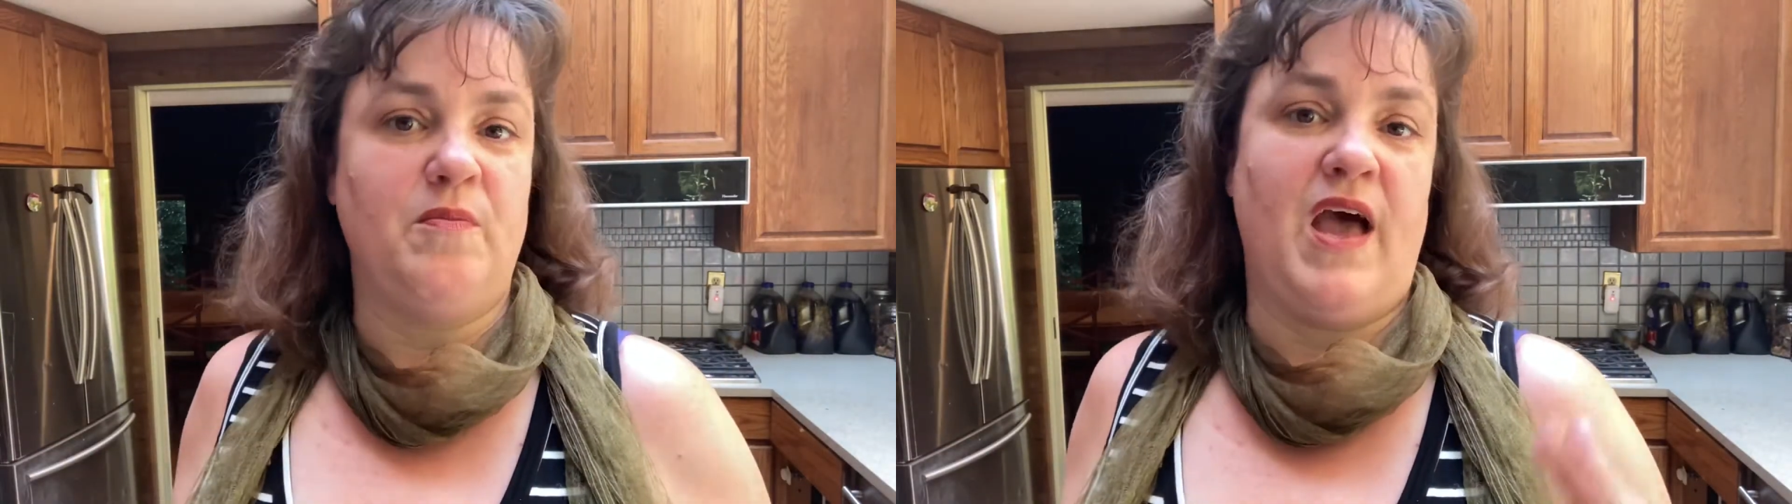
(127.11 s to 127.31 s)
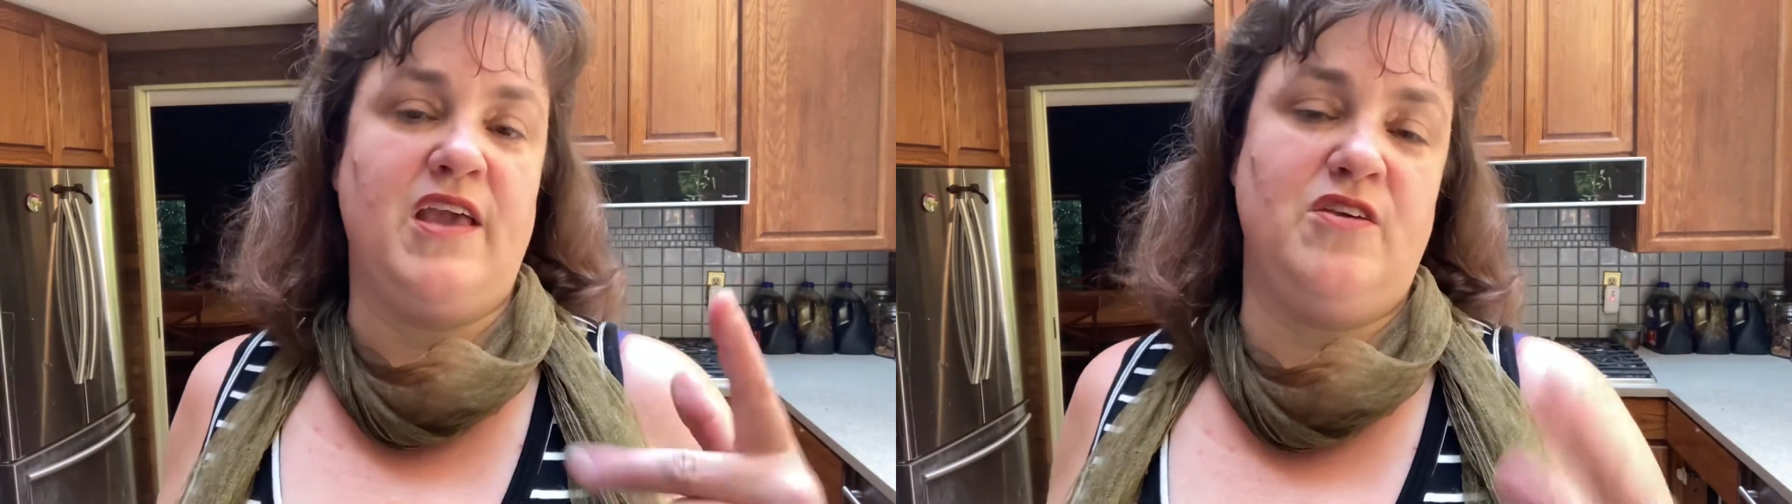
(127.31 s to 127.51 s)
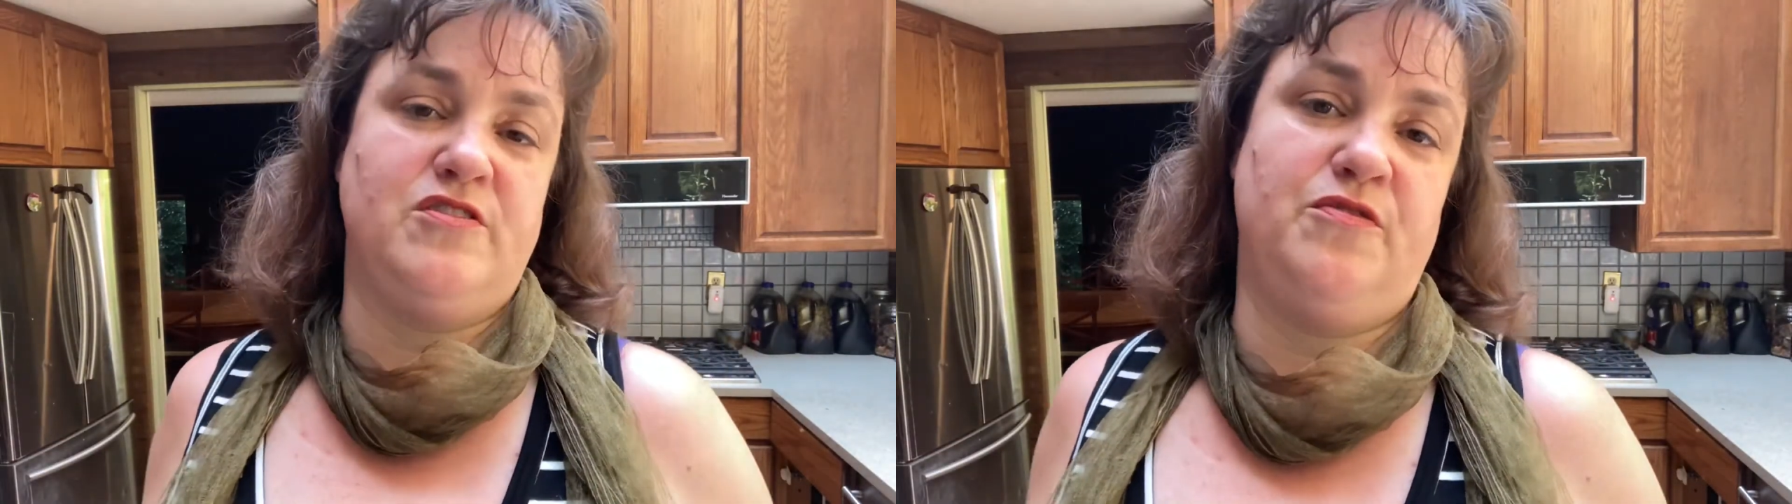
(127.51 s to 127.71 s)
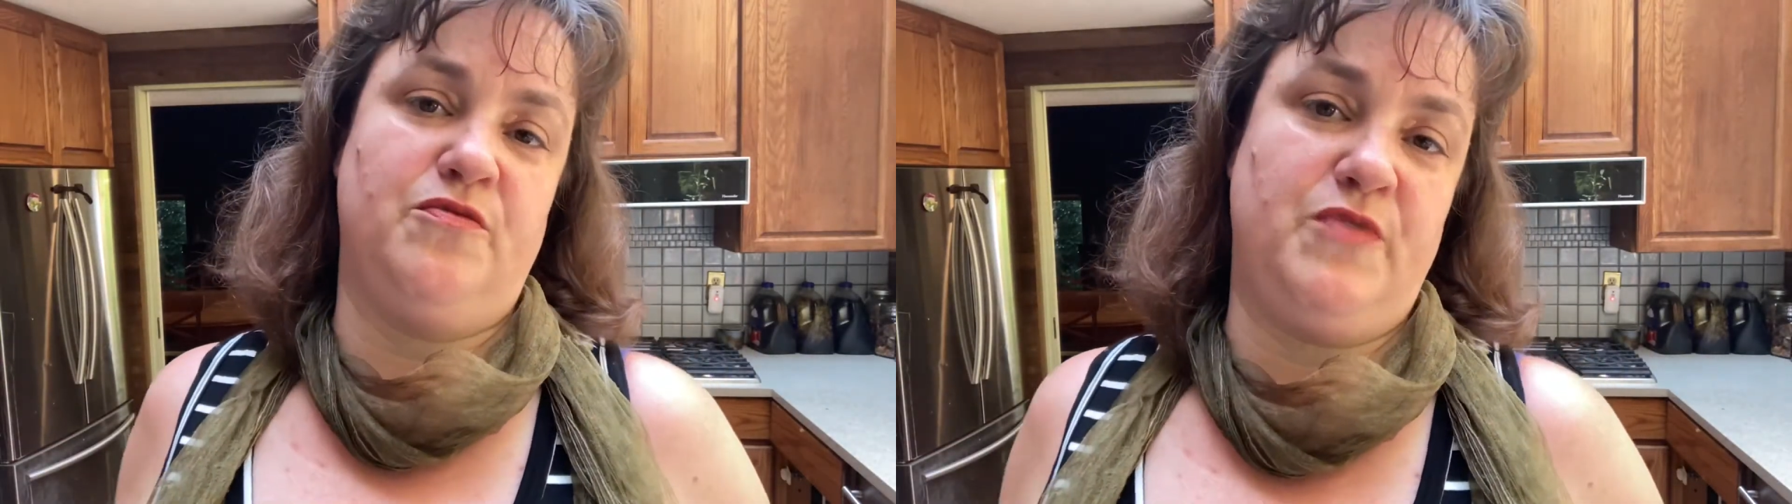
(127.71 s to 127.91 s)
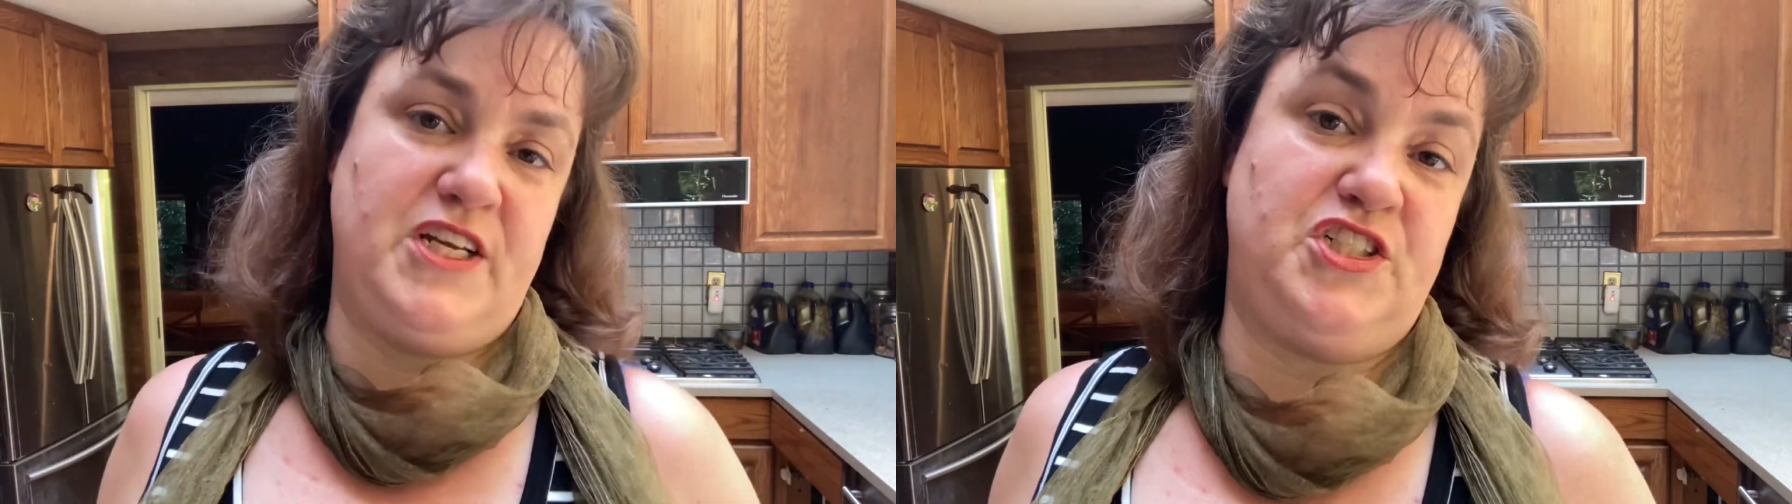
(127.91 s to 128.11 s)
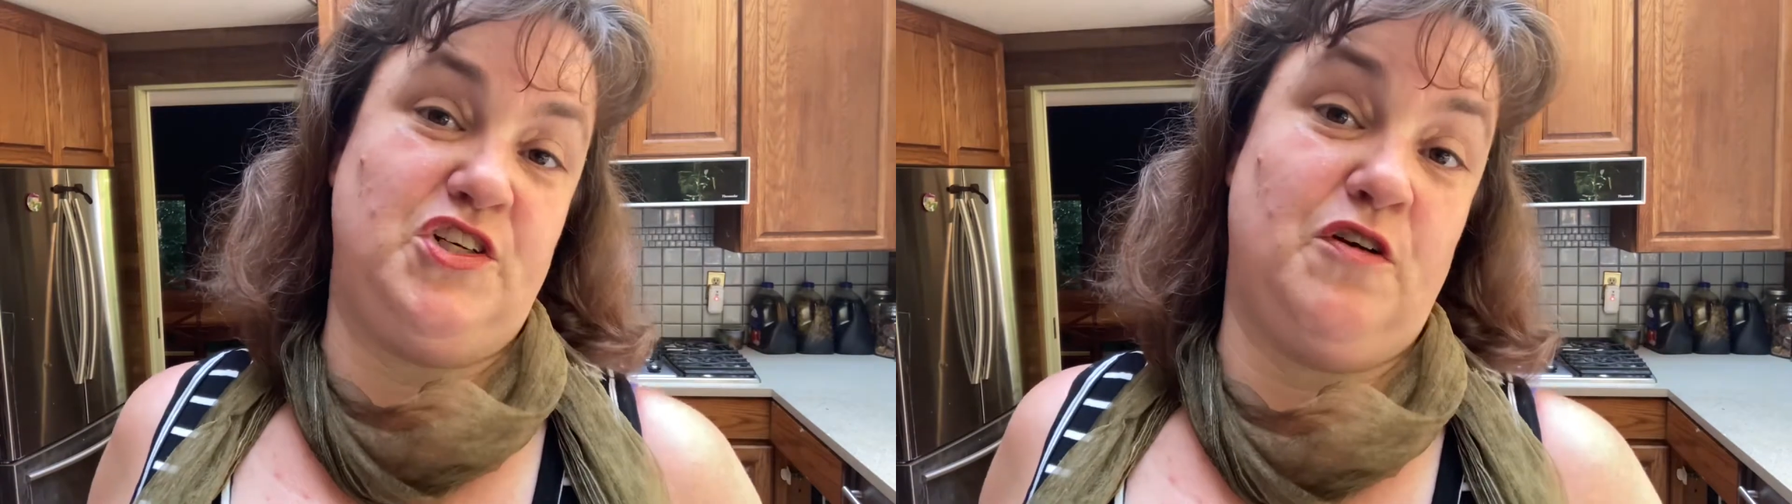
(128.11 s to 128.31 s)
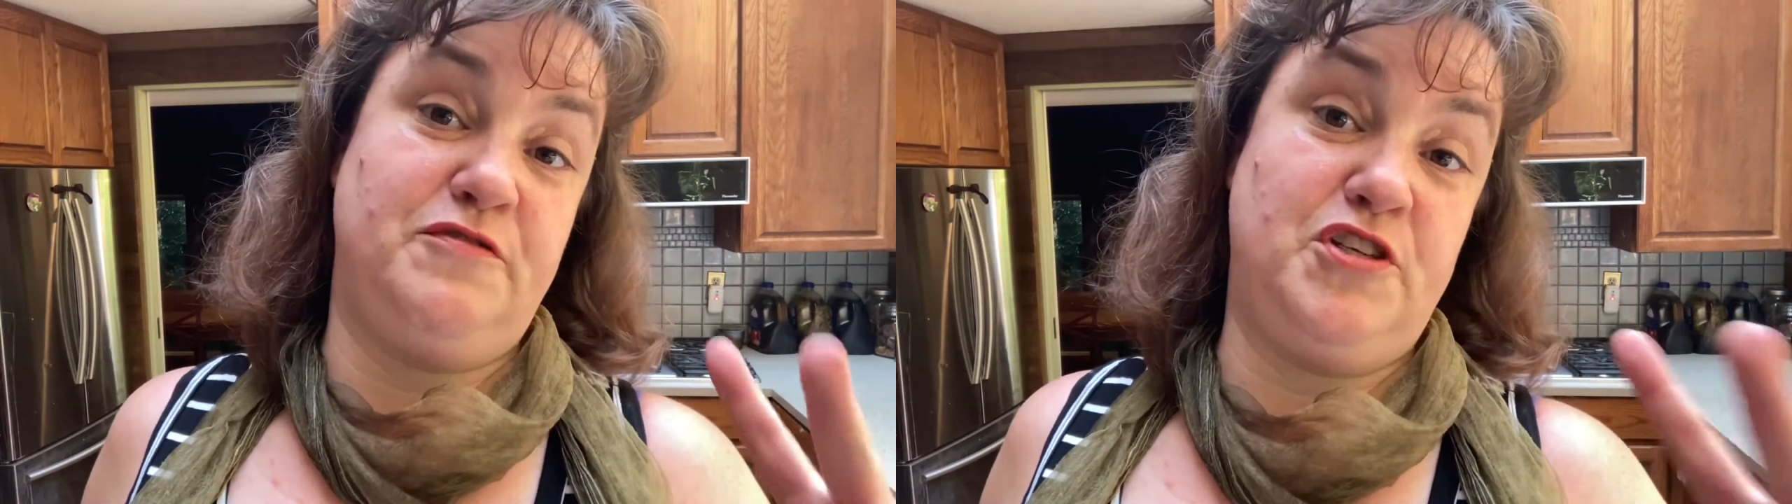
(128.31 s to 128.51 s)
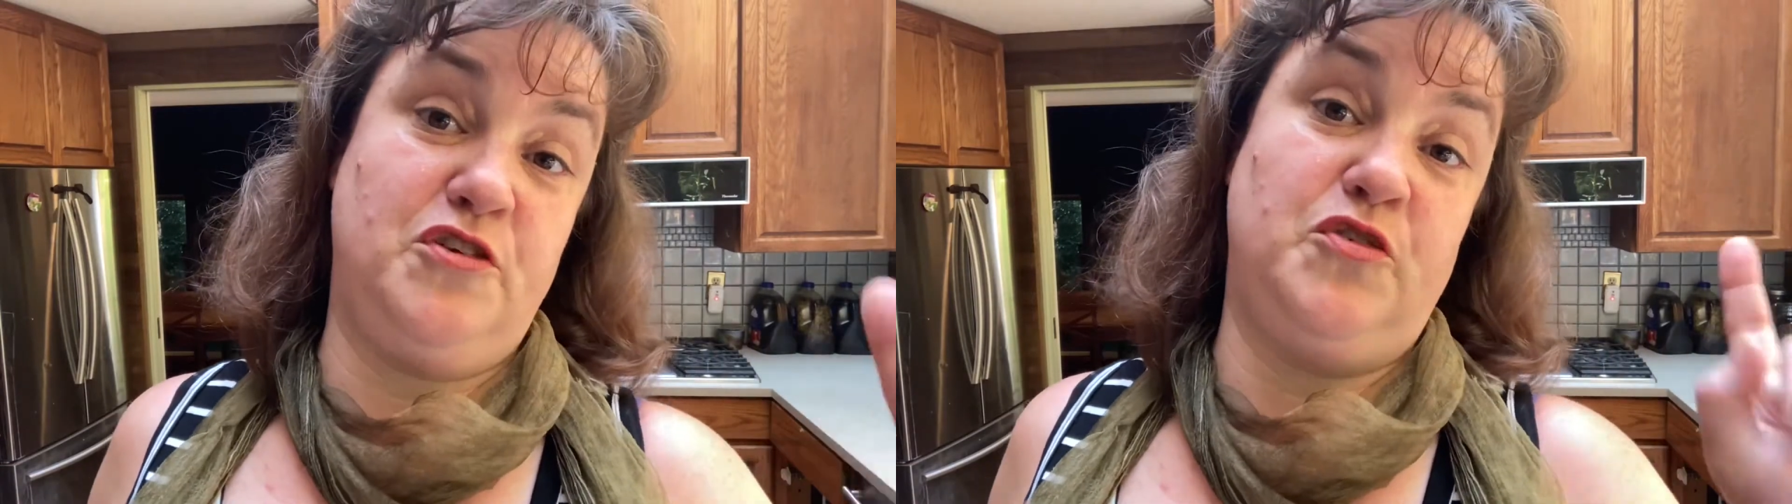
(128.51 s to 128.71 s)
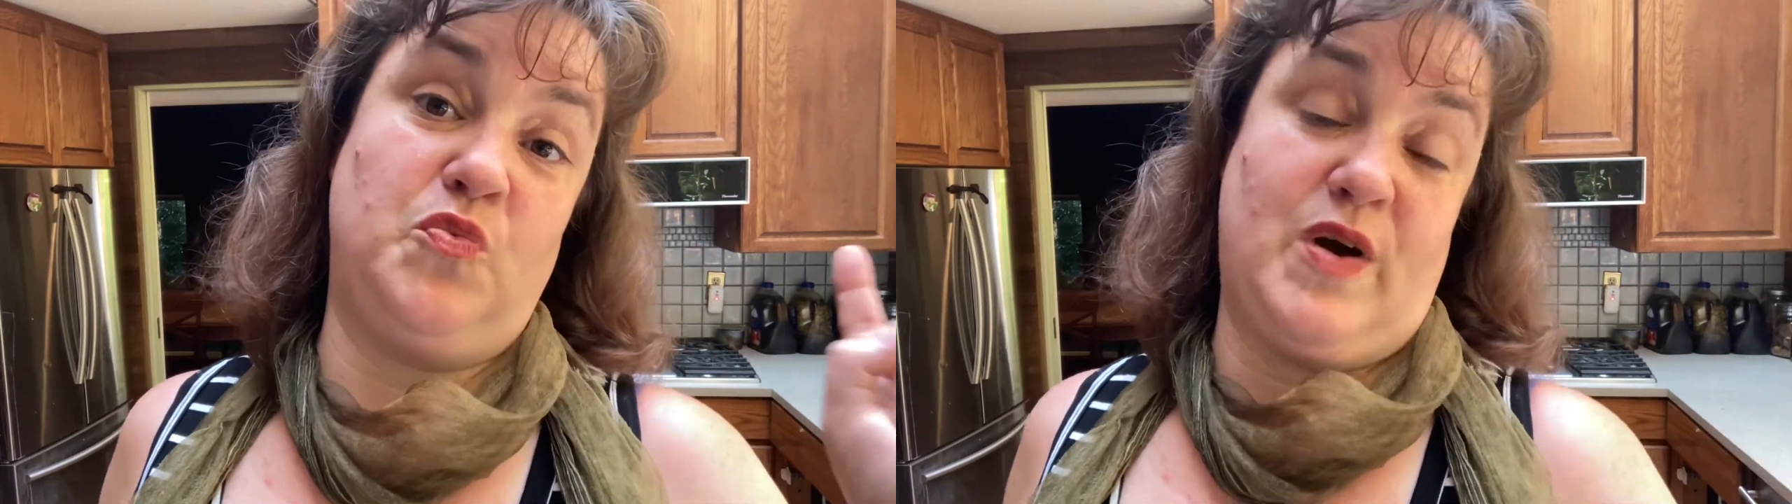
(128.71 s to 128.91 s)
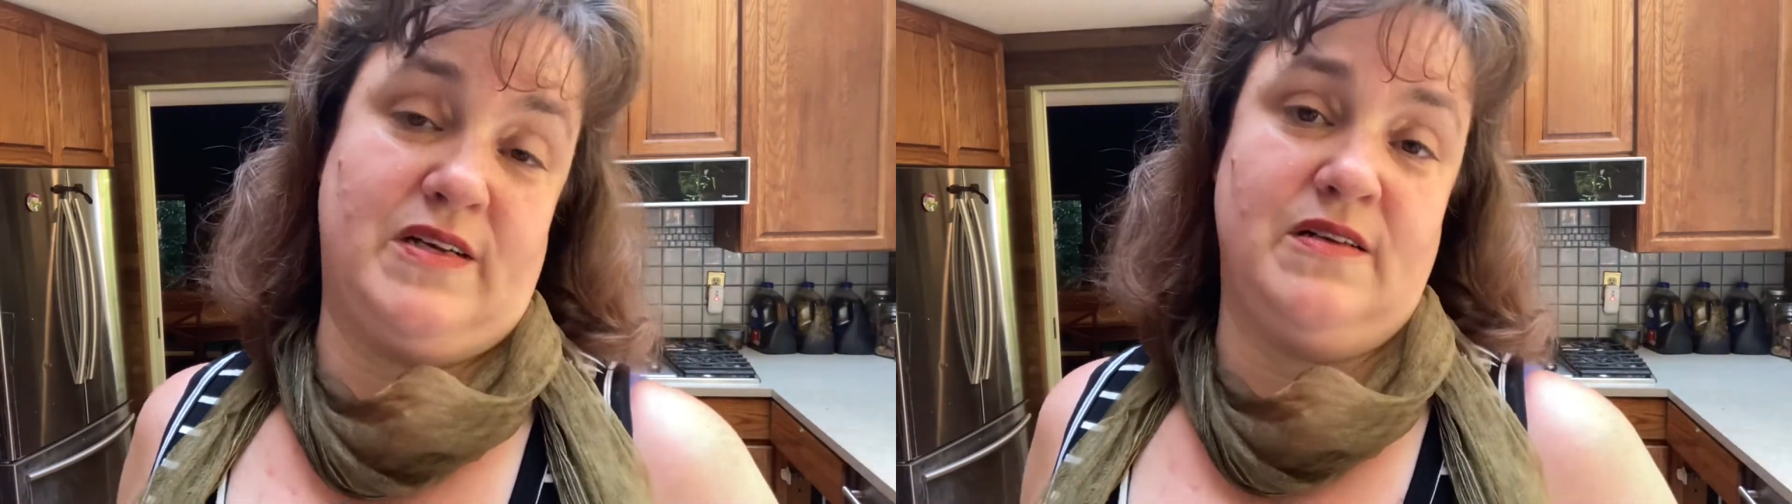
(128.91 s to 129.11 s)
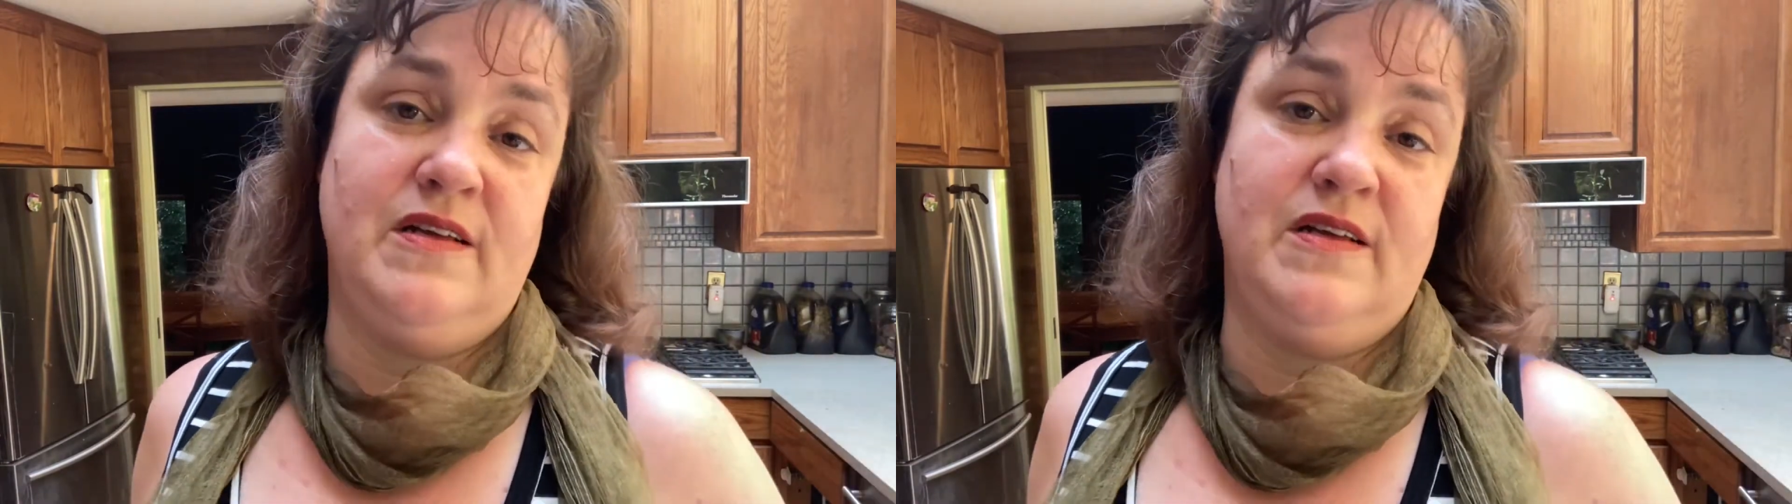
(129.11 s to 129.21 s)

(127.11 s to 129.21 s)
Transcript: I use a ratio of 2 to 1.